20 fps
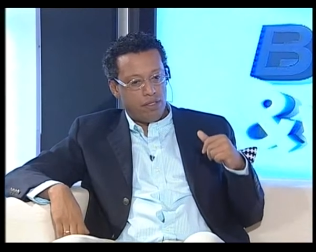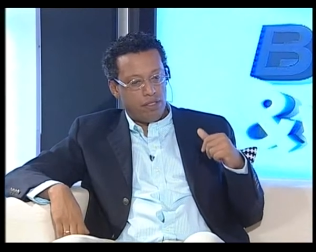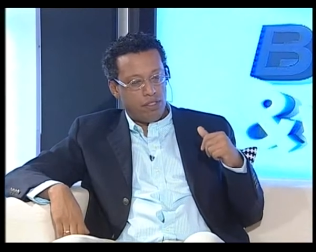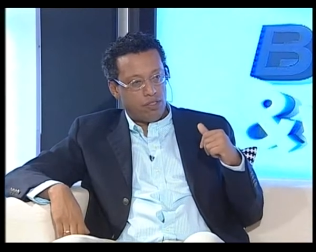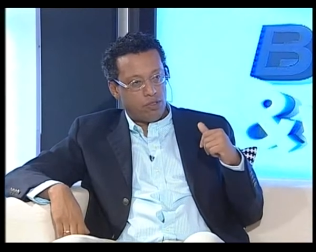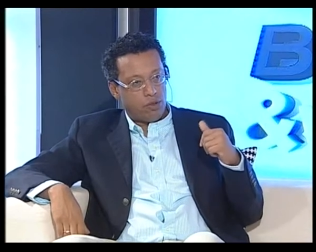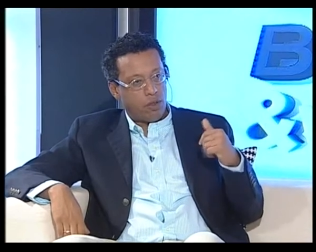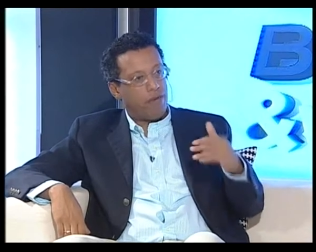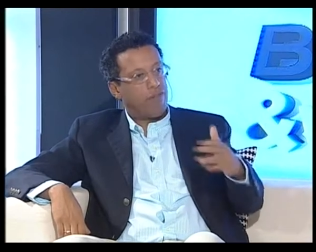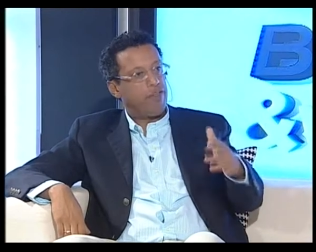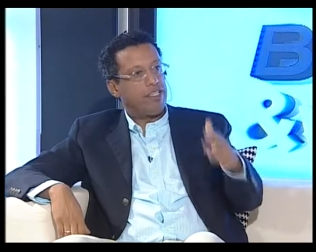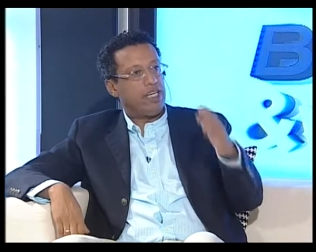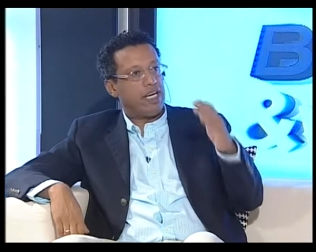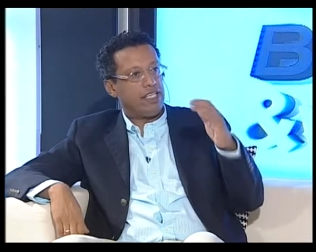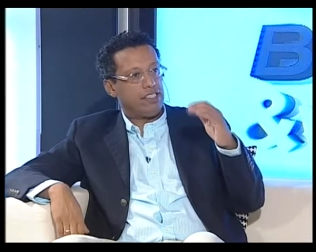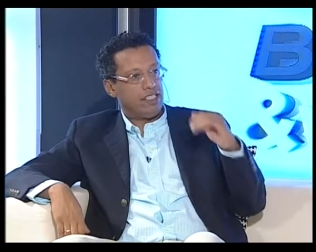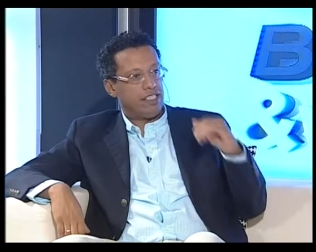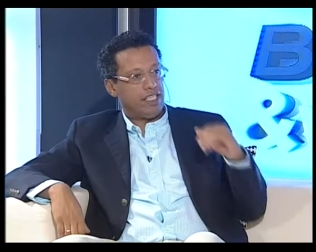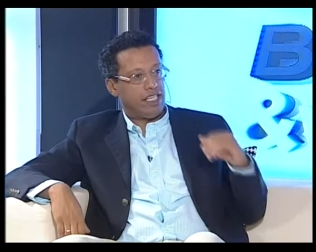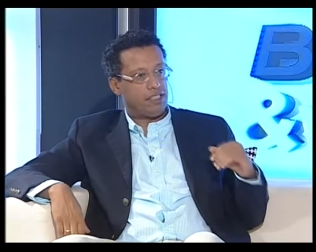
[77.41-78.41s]
So
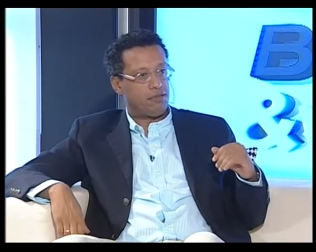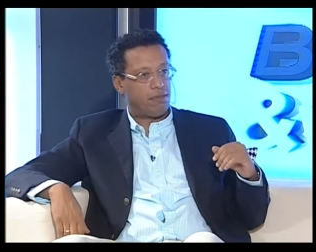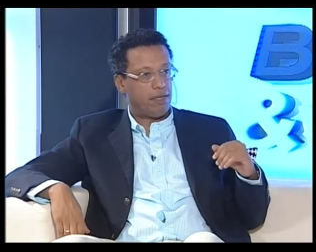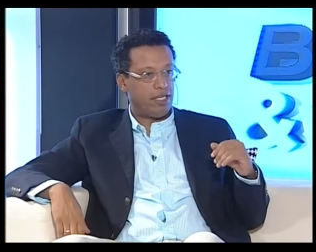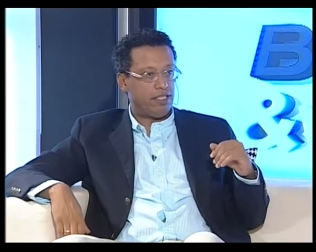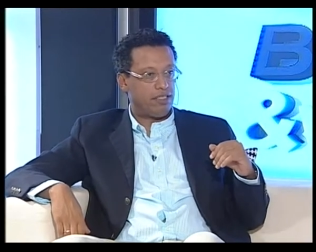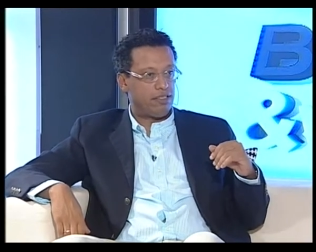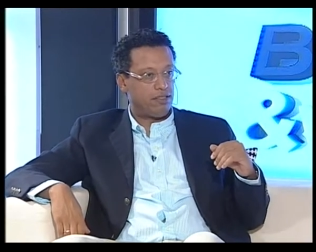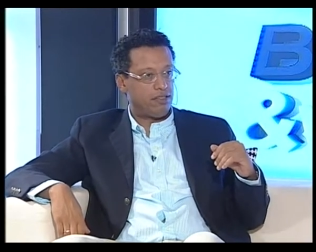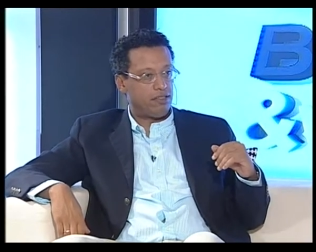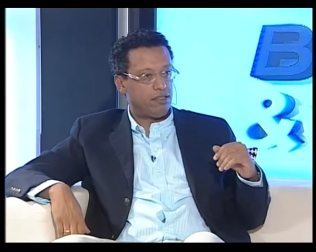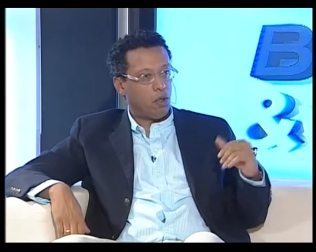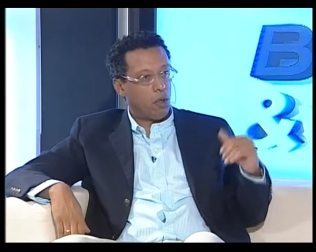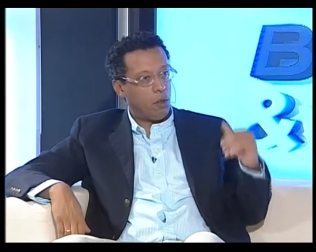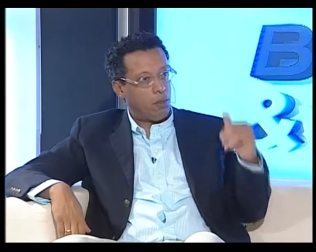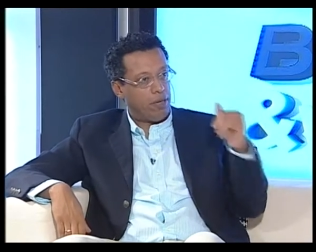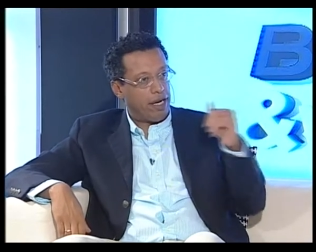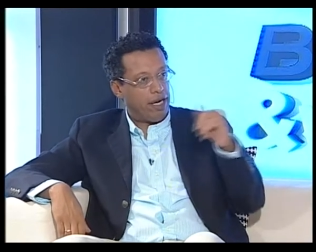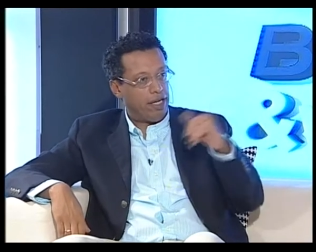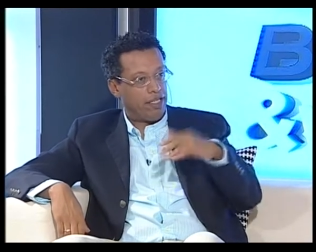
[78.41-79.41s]
advertising takes place, or
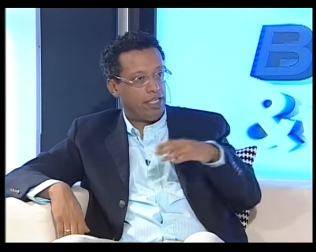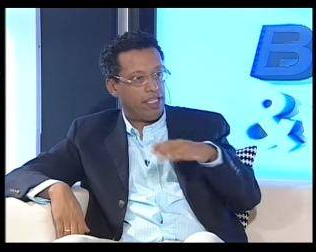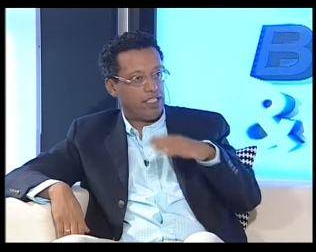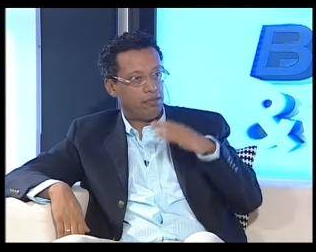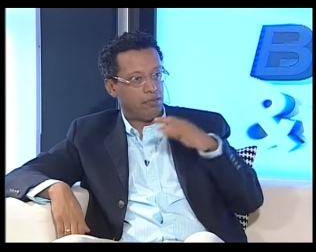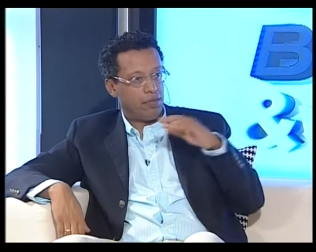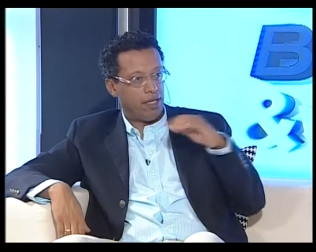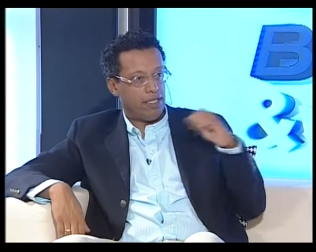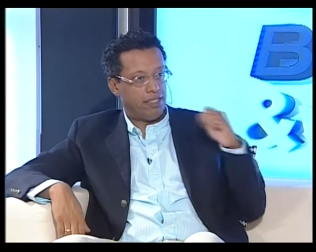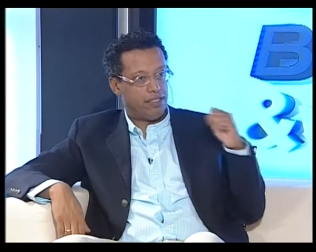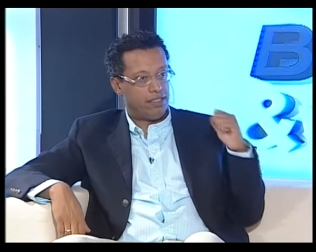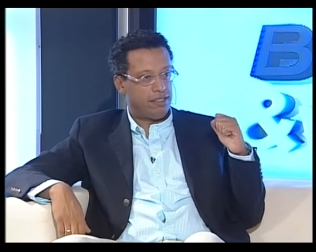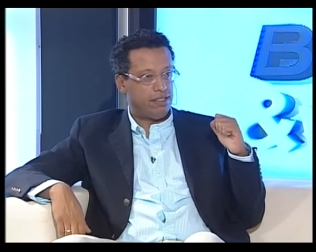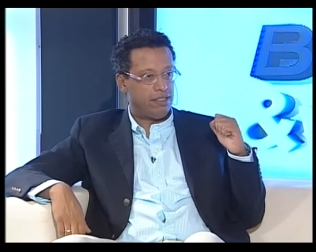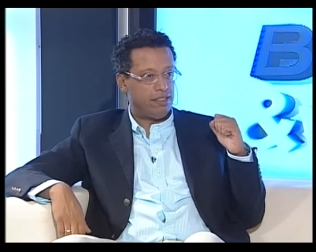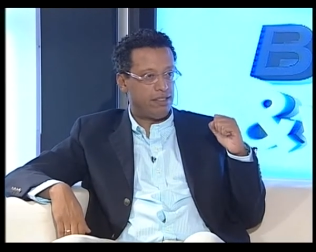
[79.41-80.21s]
PR takes place.